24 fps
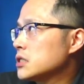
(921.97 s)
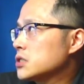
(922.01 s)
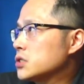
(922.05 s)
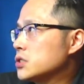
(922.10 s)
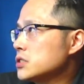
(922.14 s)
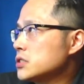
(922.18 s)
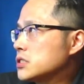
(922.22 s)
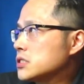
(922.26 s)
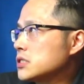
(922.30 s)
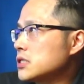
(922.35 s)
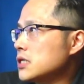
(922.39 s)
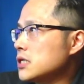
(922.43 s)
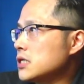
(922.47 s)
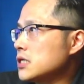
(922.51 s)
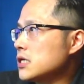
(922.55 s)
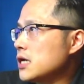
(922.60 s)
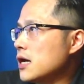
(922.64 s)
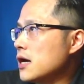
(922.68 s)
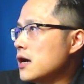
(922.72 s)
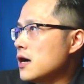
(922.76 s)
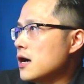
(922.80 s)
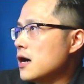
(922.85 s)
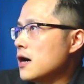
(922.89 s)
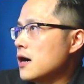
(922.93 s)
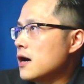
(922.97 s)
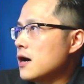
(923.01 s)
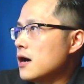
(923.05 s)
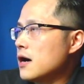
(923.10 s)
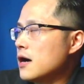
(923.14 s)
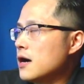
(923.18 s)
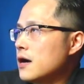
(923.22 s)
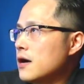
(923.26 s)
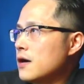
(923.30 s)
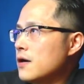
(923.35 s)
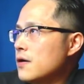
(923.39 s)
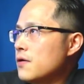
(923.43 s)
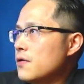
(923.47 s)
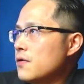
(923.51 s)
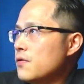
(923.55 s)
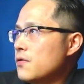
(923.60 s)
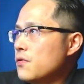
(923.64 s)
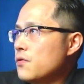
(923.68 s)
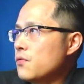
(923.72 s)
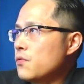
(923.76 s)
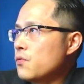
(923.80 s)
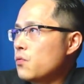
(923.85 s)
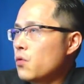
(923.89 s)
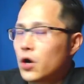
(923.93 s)
to see
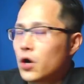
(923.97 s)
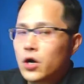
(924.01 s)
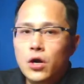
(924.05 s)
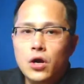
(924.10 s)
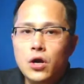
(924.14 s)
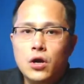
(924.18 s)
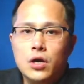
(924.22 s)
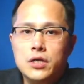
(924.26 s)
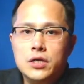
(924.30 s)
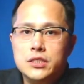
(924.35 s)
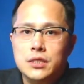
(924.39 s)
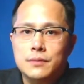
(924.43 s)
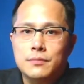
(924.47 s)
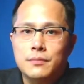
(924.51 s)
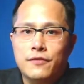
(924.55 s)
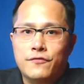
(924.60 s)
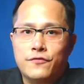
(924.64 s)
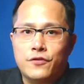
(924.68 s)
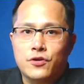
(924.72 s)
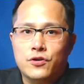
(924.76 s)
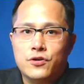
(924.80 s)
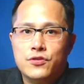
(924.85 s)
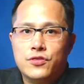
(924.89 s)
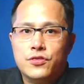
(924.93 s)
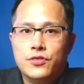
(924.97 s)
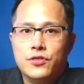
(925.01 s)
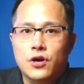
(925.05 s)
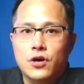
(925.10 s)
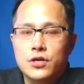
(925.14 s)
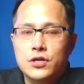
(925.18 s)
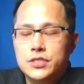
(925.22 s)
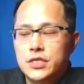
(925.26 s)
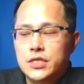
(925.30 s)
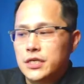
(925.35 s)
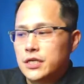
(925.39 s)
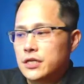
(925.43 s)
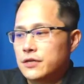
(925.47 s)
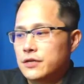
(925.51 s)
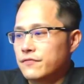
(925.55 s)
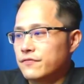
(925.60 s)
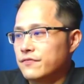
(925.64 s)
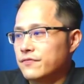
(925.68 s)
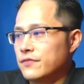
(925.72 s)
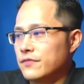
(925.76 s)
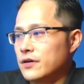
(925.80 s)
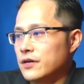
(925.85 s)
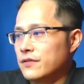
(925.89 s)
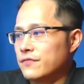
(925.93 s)
what are some of your thoughts
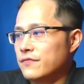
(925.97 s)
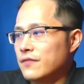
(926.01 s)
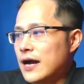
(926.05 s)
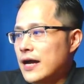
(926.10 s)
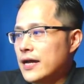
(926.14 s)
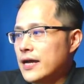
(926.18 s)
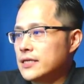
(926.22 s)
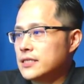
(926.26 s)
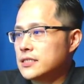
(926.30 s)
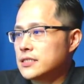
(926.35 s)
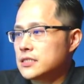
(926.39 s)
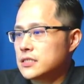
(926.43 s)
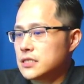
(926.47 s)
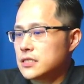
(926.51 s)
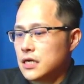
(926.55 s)
and advice,